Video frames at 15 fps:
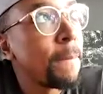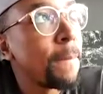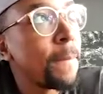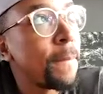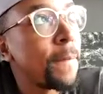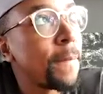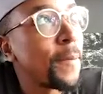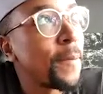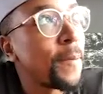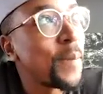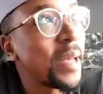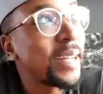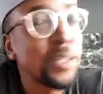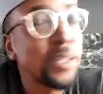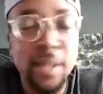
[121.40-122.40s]
the
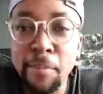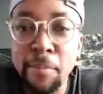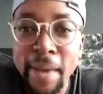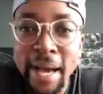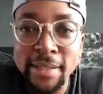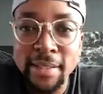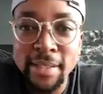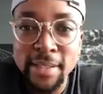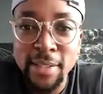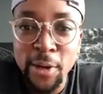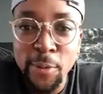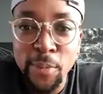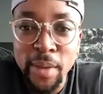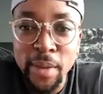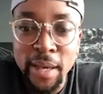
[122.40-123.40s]
mental impact is going to
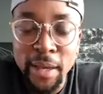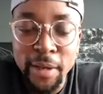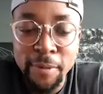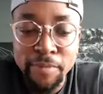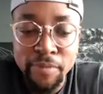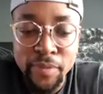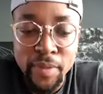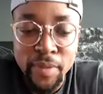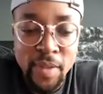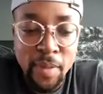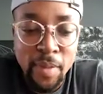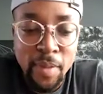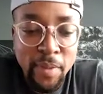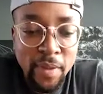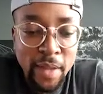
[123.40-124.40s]
be
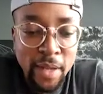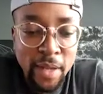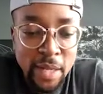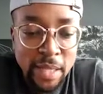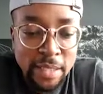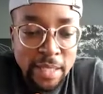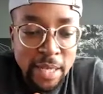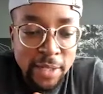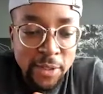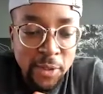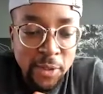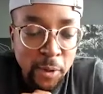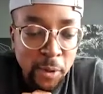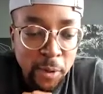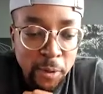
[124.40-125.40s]
something that is going to test
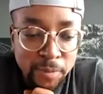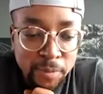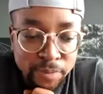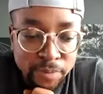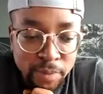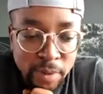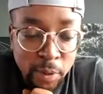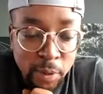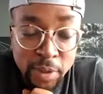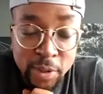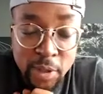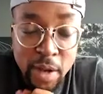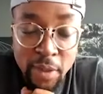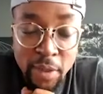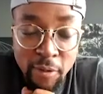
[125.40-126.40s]
the
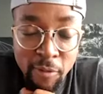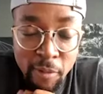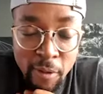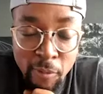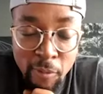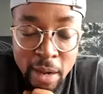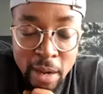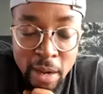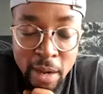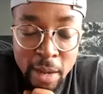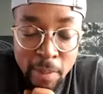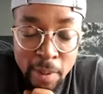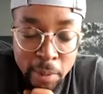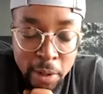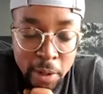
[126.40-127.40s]
strength of many people
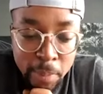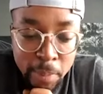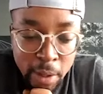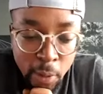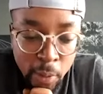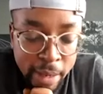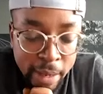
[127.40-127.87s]
in a big way.